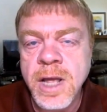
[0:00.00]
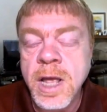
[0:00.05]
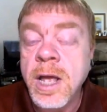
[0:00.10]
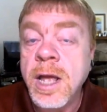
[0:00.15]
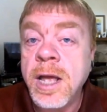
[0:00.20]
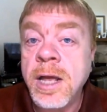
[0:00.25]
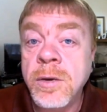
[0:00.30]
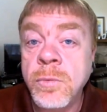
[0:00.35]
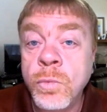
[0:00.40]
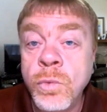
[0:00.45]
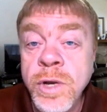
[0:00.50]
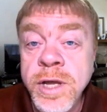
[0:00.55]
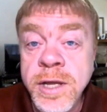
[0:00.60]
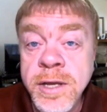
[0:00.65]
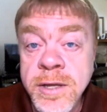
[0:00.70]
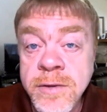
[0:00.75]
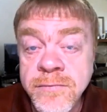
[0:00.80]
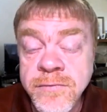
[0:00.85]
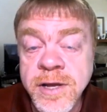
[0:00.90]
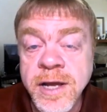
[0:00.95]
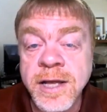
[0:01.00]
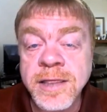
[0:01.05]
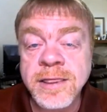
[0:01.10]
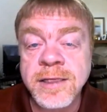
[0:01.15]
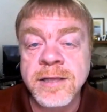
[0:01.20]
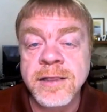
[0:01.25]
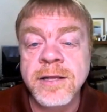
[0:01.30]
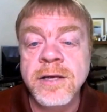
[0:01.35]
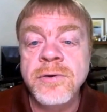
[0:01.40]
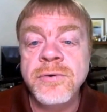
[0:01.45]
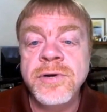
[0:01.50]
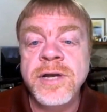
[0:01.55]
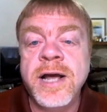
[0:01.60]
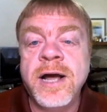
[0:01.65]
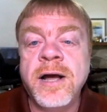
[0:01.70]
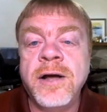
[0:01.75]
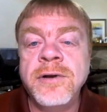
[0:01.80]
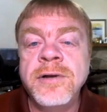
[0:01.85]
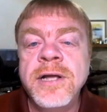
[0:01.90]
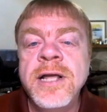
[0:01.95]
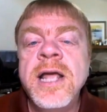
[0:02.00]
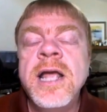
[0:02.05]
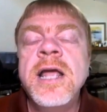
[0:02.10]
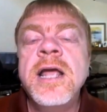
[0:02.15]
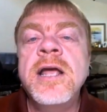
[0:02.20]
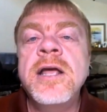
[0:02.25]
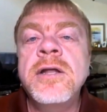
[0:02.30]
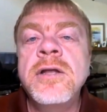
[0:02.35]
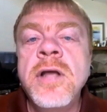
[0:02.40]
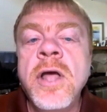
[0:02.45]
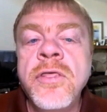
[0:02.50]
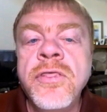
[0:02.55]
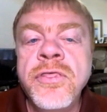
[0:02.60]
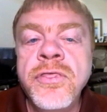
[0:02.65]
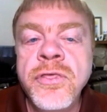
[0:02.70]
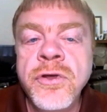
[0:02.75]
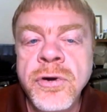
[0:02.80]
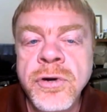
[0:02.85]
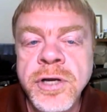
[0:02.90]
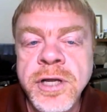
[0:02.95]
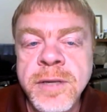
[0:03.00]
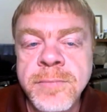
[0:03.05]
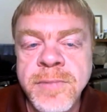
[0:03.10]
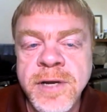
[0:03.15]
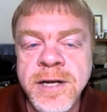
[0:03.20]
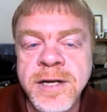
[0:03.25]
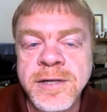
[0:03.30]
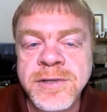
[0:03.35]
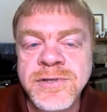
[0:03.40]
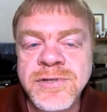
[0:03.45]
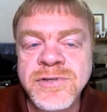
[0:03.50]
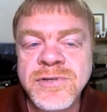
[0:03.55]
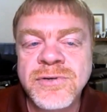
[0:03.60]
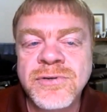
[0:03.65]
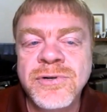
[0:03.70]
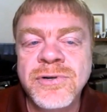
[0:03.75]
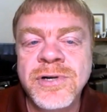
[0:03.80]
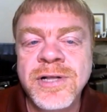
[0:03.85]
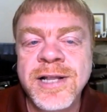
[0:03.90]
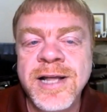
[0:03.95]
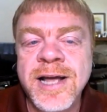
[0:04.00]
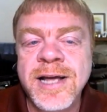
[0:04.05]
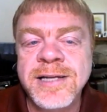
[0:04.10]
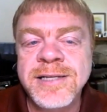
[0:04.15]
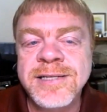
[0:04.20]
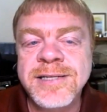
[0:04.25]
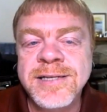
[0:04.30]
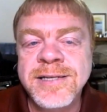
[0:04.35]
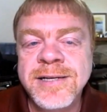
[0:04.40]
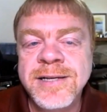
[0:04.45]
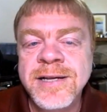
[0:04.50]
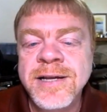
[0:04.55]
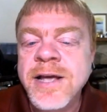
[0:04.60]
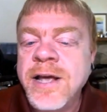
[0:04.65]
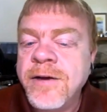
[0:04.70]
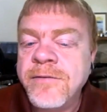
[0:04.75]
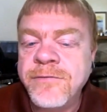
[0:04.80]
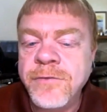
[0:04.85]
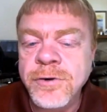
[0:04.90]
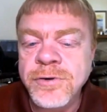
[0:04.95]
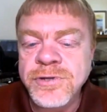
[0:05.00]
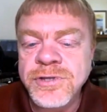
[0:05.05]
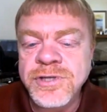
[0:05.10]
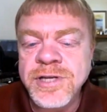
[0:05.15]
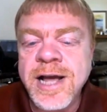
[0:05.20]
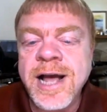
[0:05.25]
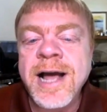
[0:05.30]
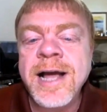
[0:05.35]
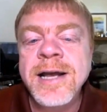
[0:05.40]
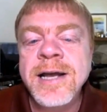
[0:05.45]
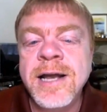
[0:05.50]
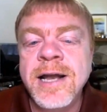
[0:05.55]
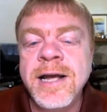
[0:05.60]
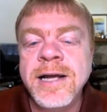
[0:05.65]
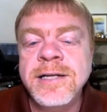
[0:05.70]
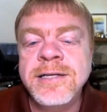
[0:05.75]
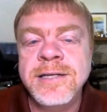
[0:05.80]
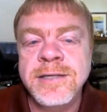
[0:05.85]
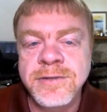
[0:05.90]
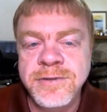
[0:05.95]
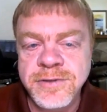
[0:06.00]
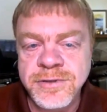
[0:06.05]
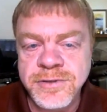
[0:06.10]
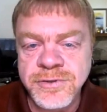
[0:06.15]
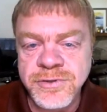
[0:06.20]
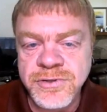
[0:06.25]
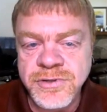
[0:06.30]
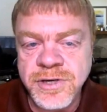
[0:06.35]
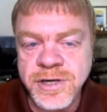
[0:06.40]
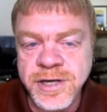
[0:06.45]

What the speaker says: And we've got the lowdown in 30 minutes or less. First, I'd like to introduce our